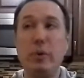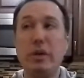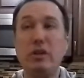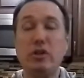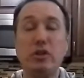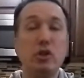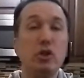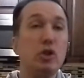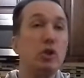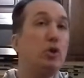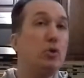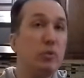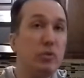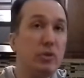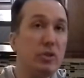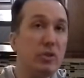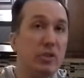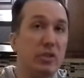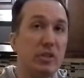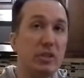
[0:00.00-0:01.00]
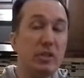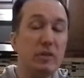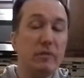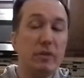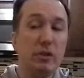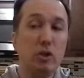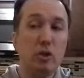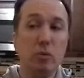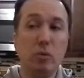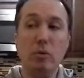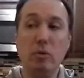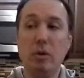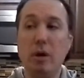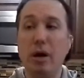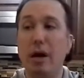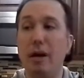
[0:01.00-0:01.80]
to excuse this individual.